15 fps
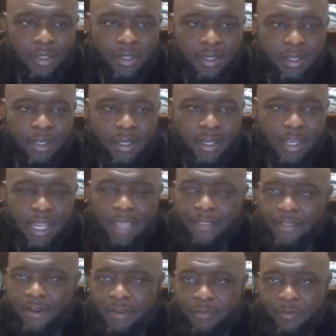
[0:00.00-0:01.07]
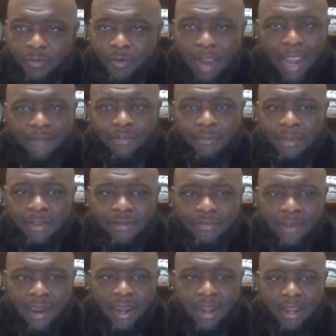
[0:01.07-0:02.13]
Nothing. Rifle
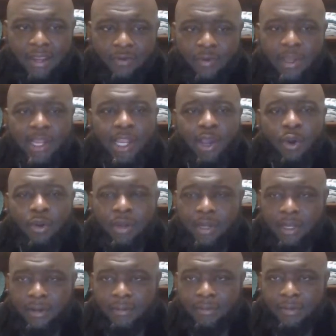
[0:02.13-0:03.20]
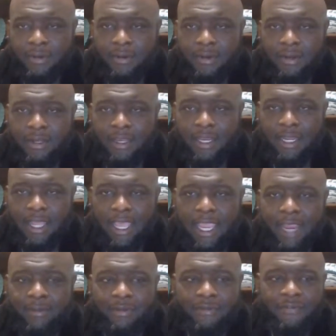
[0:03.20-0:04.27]
misfired. He reloaded and
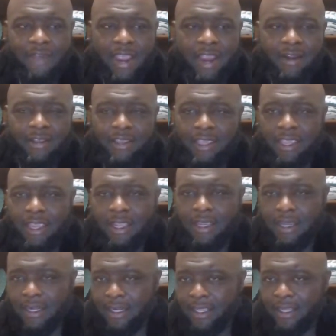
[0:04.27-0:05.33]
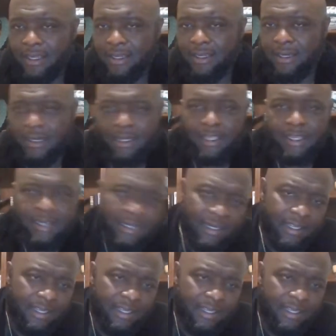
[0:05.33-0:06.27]
aimed and fired again. Click, click, click.